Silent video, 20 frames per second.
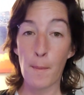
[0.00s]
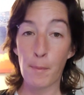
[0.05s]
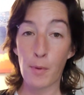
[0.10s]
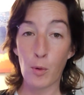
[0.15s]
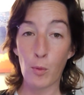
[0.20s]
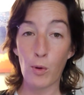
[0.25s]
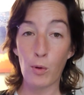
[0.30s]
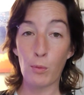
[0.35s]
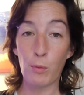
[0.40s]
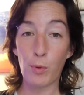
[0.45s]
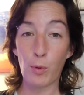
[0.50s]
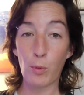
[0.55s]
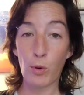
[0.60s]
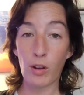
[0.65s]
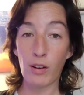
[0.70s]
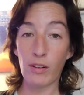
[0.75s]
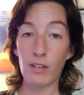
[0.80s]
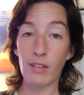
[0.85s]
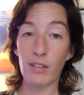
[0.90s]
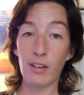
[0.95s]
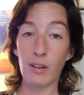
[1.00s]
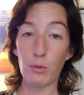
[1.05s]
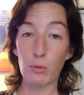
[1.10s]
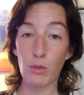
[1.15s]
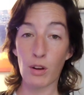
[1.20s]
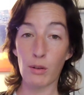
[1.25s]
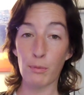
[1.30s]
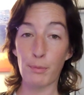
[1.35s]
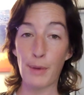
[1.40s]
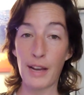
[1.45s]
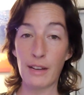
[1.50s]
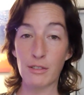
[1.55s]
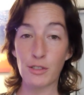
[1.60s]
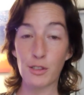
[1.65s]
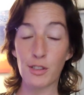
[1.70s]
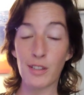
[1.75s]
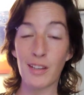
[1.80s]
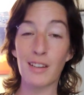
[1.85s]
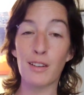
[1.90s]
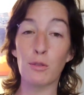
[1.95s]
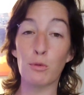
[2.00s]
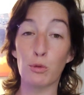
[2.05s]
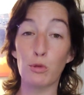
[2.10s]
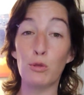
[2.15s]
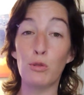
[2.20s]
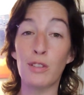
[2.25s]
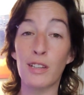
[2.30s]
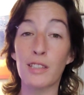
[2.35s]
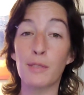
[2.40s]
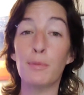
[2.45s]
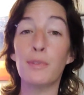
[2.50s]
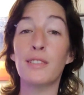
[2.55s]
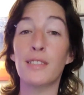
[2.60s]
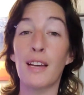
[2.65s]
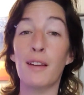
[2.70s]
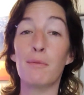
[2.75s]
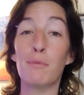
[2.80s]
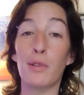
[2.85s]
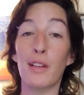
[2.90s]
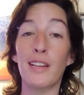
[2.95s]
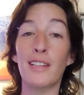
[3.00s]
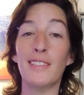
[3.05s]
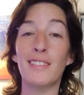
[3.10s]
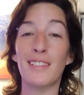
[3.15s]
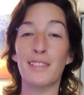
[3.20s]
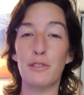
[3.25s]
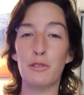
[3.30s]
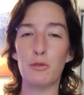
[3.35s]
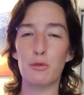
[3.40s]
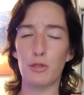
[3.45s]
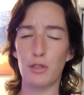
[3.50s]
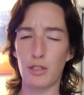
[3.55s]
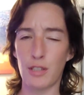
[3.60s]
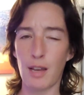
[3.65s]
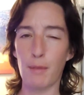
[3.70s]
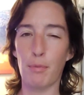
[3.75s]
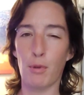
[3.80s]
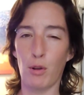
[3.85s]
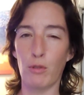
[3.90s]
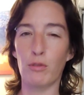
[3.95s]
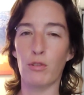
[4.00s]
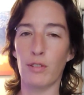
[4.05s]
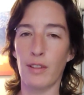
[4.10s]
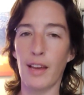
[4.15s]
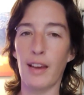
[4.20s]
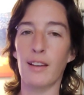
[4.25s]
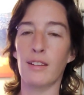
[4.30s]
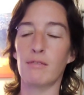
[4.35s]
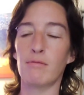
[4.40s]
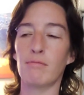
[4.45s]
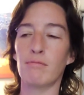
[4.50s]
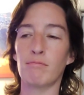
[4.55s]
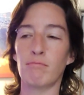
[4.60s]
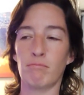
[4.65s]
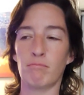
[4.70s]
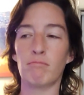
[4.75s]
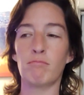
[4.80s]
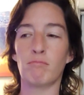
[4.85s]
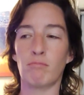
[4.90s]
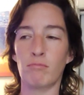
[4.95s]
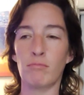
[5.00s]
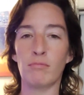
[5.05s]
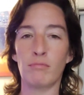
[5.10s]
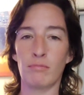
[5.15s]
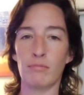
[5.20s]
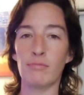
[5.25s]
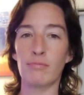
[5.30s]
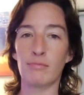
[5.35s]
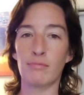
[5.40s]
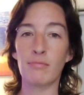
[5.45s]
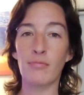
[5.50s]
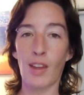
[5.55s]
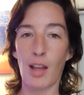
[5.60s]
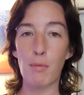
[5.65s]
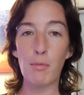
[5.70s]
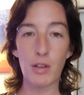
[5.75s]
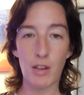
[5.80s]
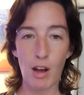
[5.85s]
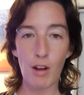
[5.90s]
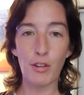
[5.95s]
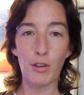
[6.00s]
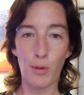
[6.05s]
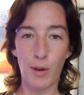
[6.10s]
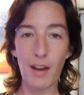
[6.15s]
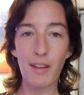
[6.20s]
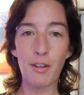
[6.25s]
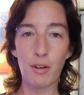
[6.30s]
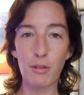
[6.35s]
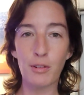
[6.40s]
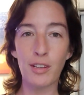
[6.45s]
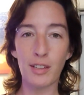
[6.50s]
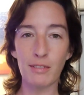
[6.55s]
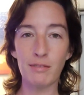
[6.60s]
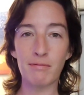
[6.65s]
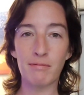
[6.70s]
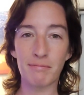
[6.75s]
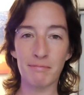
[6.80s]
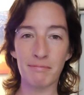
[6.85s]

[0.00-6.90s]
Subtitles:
But when a boundary and a rule has been set in place and you step over that, I'm gonna call you out on it.